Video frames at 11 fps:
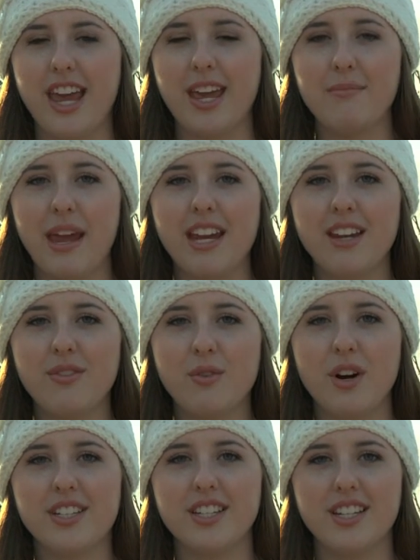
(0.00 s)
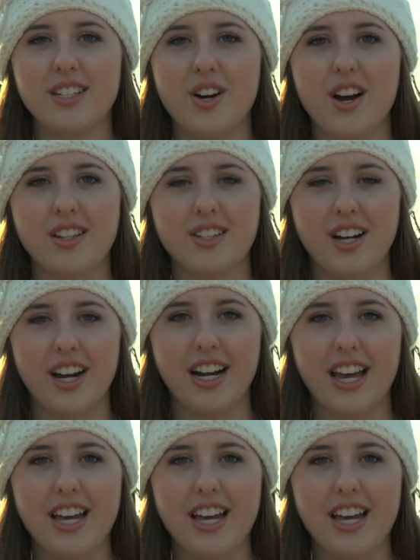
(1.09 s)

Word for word: and Band of Horses concert